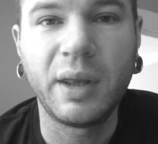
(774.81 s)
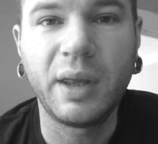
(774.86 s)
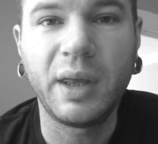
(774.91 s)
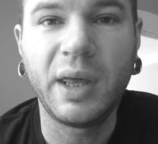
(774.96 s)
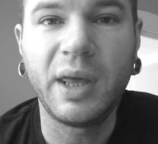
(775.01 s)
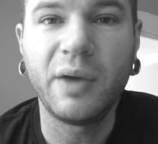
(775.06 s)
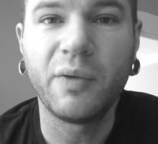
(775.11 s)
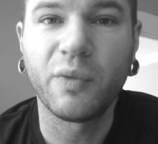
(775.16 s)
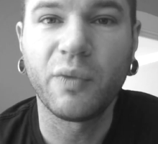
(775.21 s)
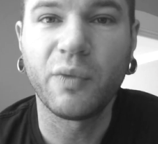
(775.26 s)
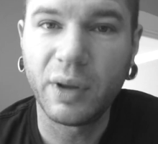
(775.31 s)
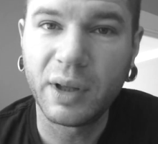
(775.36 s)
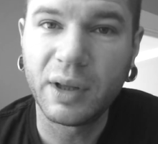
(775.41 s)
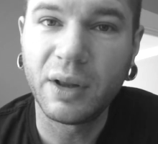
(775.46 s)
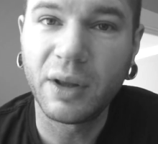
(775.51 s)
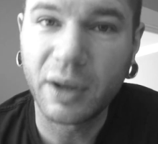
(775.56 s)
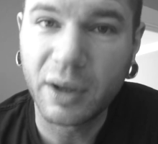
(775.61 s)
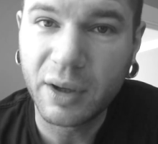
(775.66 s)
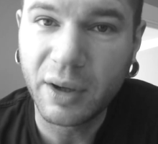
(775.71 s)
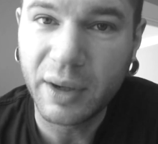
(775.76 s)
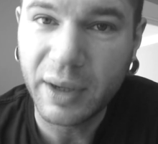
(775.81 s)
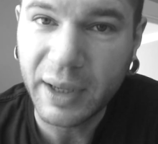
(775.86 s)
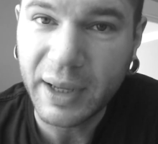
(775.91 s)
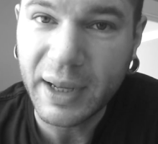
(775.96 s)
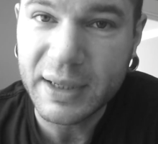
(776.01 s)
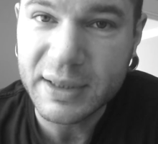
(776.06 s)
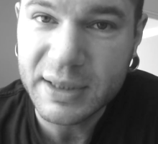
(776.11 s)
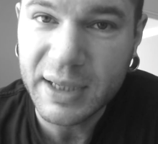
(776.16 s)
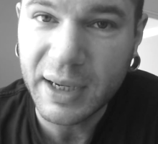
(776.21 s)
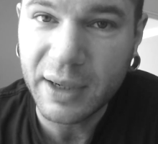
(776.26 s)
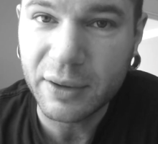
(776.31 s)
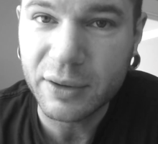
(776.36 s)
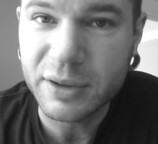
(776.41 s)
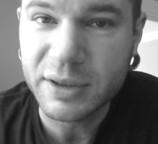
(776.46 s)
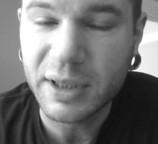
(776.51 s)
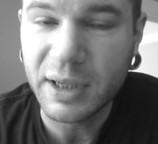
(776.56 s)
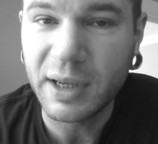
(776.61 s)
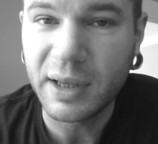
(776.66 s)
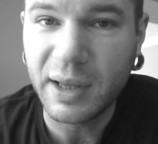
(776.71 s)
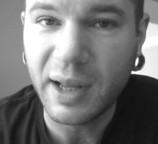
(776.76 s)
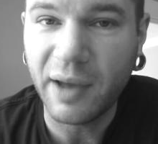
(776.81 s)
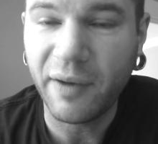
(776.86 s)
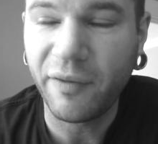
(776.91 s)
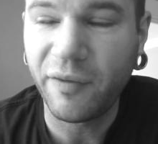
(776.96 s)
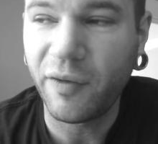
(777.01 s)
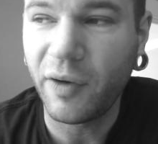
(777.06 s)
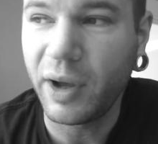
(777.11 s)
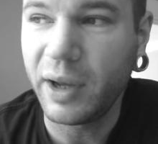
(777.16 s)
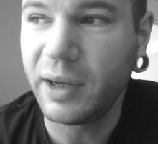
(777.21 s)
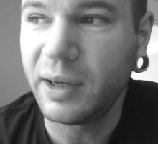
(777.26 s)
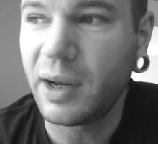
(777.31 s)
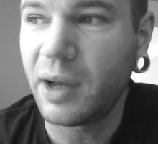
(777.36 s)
He really looked good against Anderson in that fight.